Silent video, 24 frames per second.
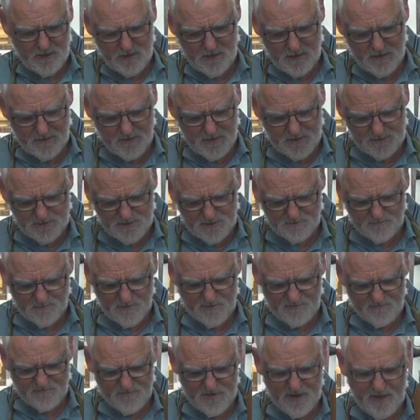and then just
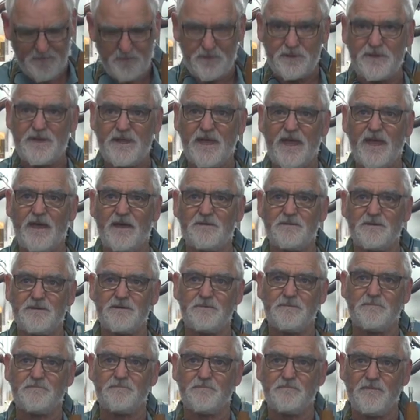move it up and down
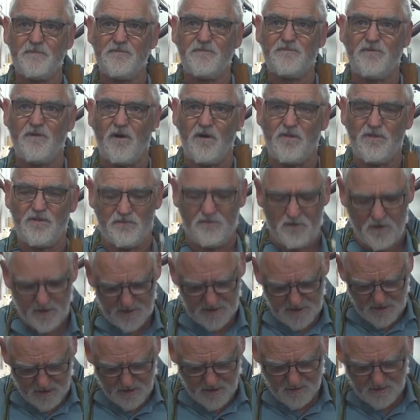and find the
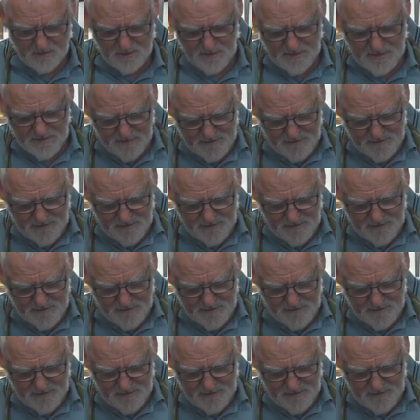right hole.